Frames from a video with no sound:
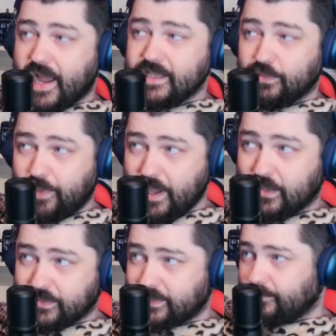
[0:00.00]

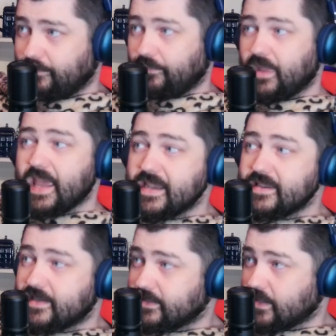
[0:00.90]
bills
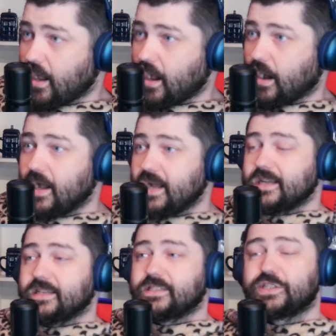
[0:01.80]
into law
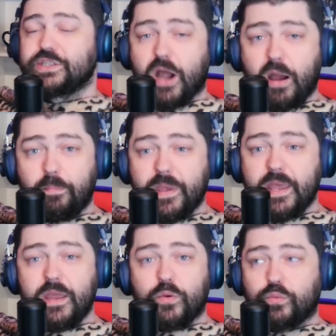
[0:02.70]

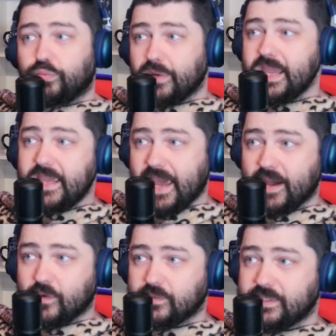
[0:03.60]
stopping
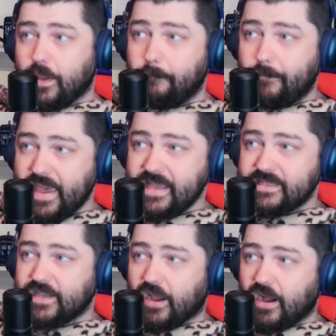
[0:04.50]
recounts
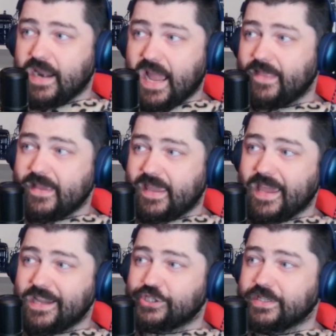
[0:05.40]
based on
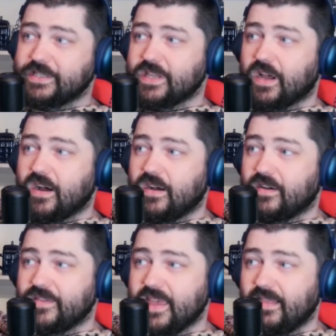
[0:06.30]
allegations
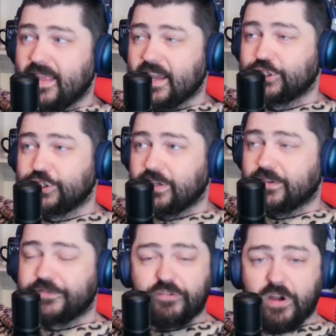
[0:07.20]
of election
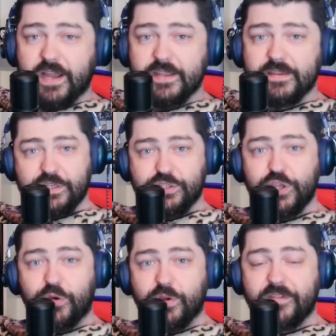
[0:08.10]
fraud.
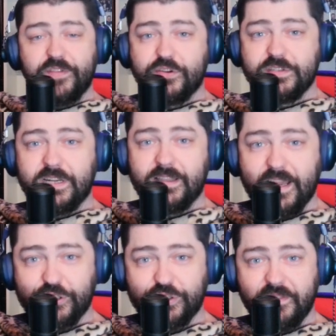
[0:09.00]
So if there's an
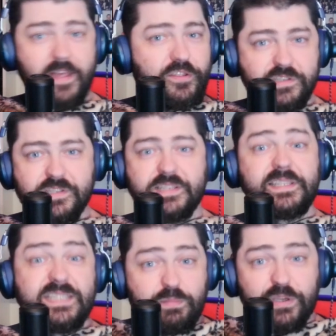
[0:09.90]
election that looks
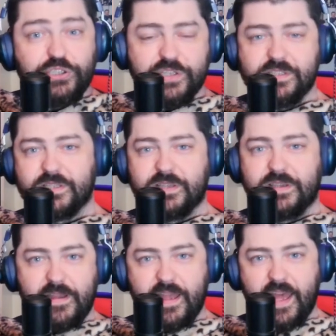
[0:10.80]
suspicious,
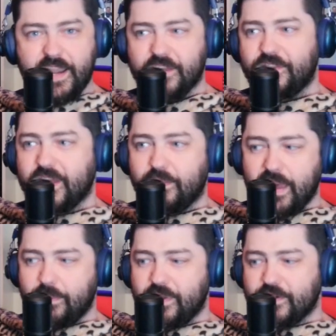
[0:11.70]
and you think
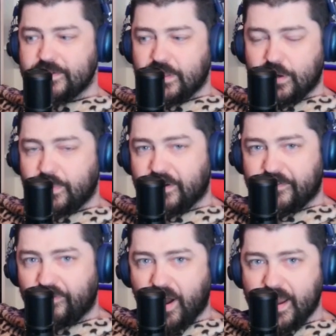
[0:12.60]
maybe there's a little bit of
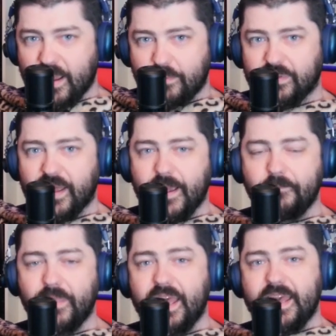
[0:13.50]
fraud at play,
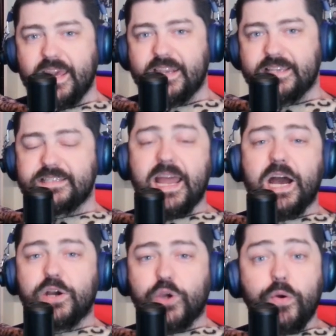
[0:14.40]
it is
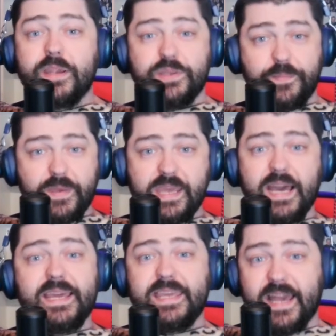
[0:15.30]
now going to be
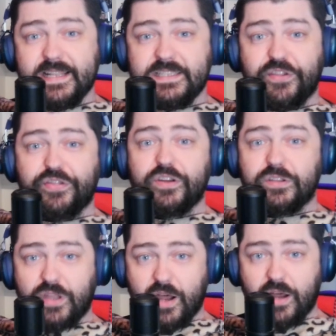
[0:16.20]
against the
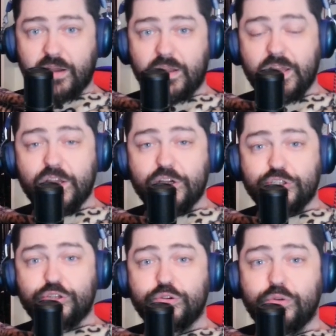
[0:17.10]
law
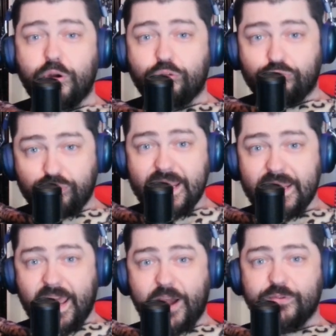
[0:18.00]
to
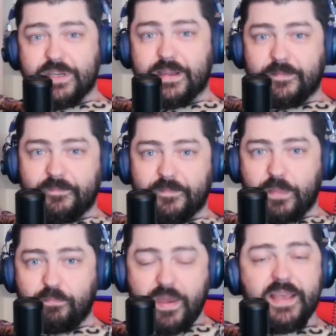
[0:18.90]
recount it
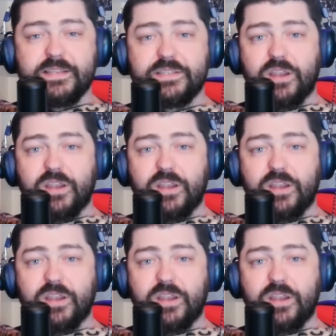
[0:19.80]
based